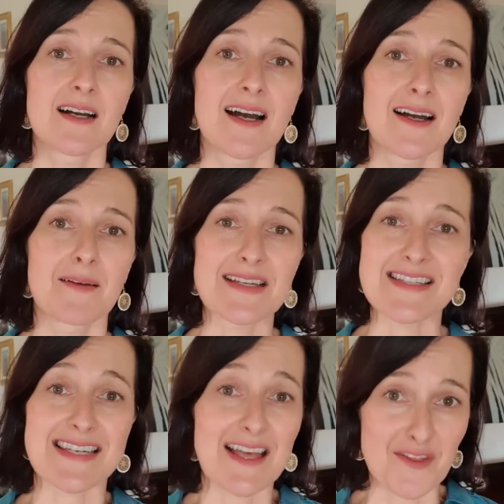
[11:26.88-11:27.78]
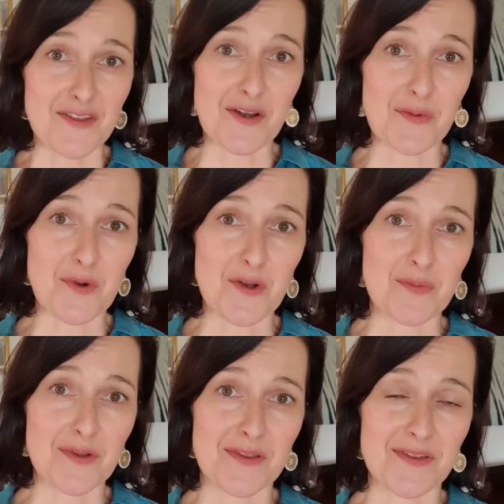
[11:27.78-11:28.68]
that's another thing I
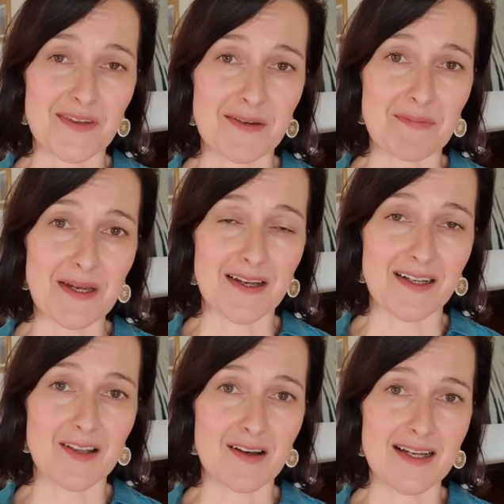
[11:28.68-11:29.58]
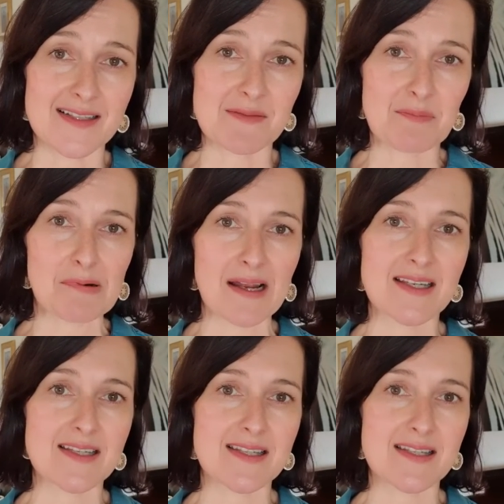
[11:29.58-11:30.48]
work with clients in
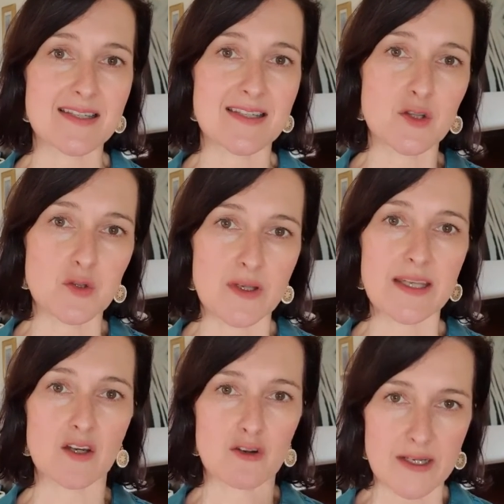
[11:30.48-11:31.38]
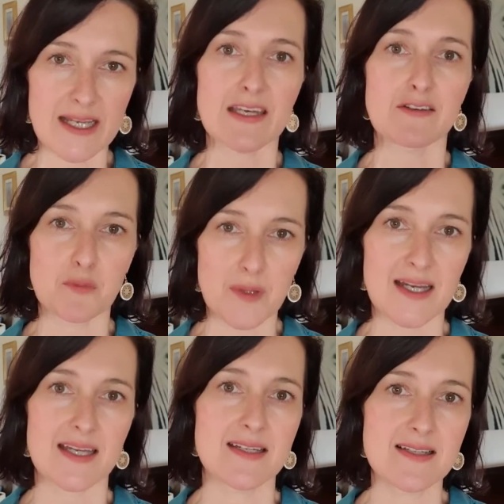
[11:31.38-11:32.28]
practice, is looking at creative
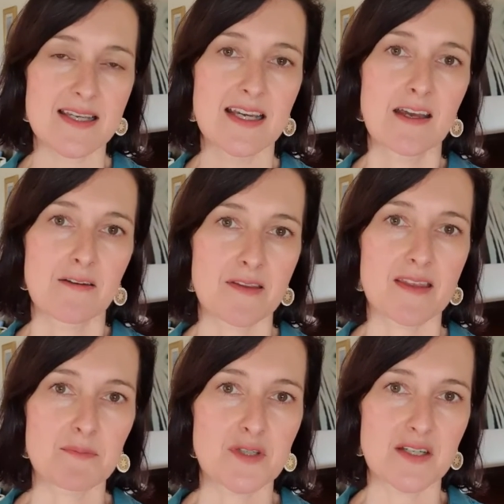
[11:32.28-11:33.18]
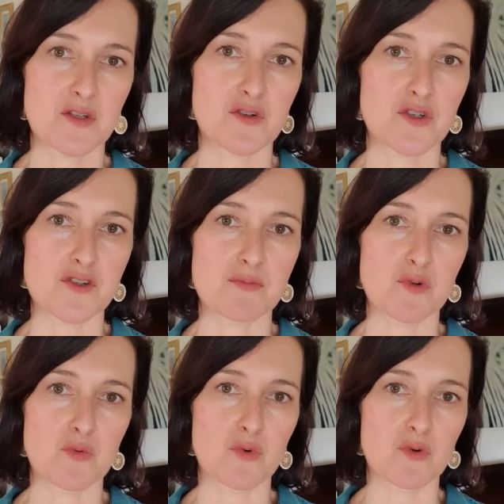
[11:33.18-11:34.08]
ways for them to introduce
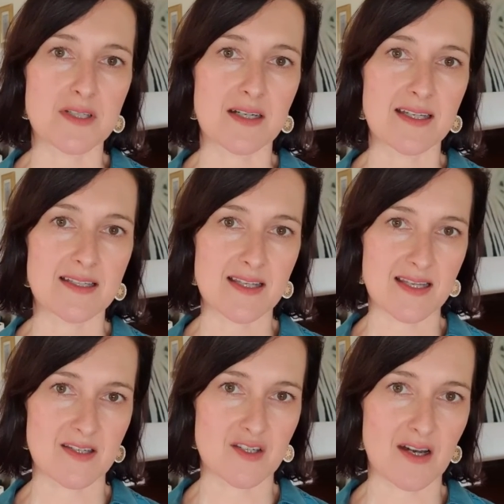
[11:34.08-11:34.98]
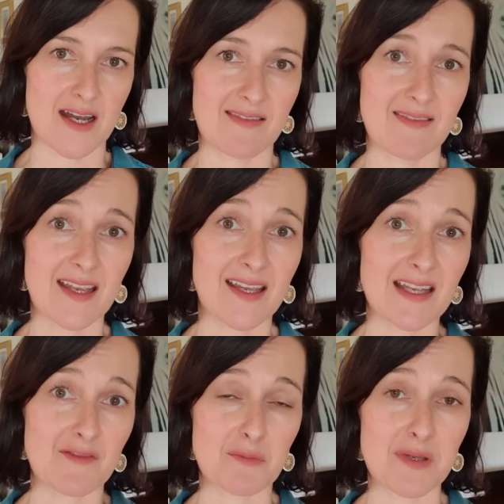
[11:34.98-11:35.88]
more water into their diet. And that can
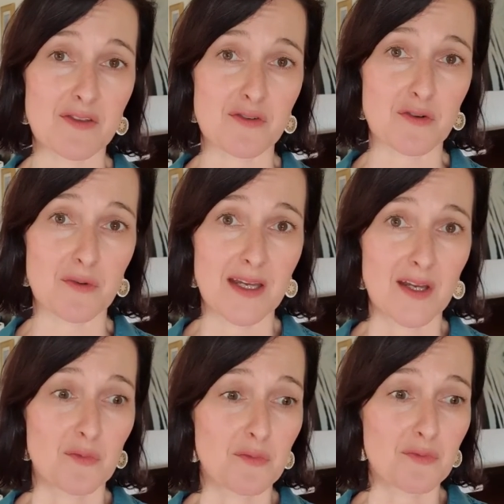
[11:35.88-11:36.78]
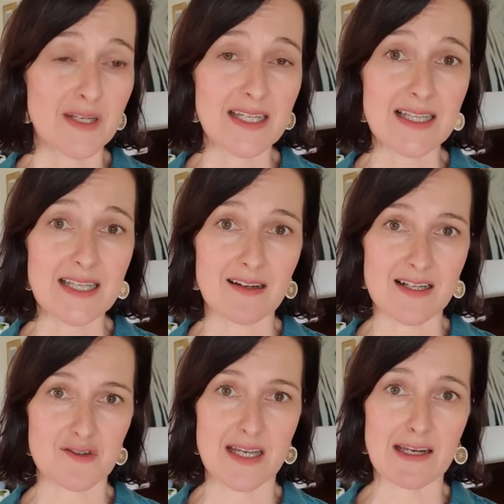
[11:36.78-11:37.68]
even be through really
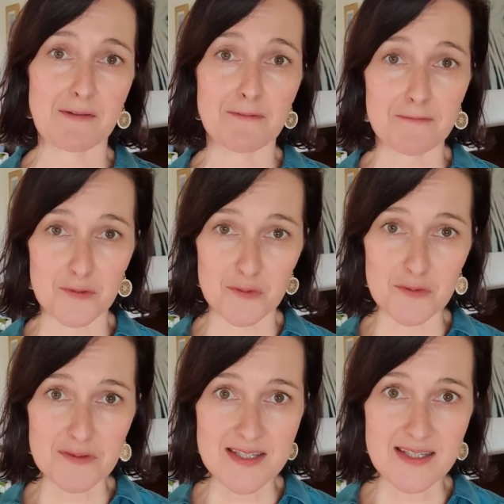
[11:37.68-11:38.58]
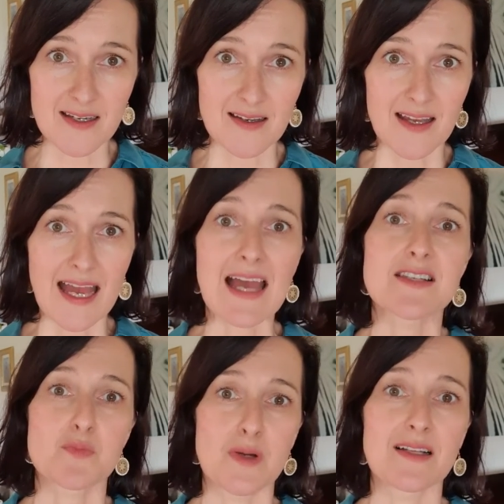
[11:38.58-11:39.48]
hydrating foods,
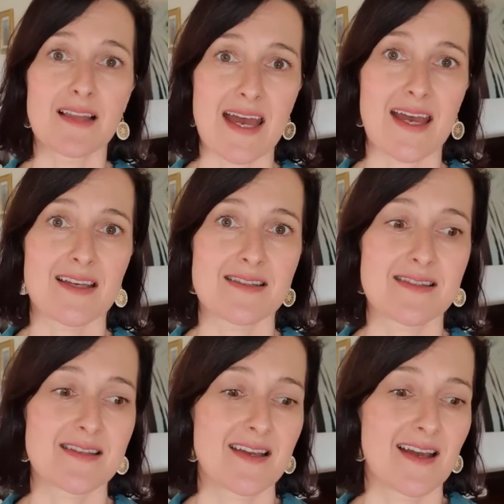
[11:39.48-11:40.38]
as well as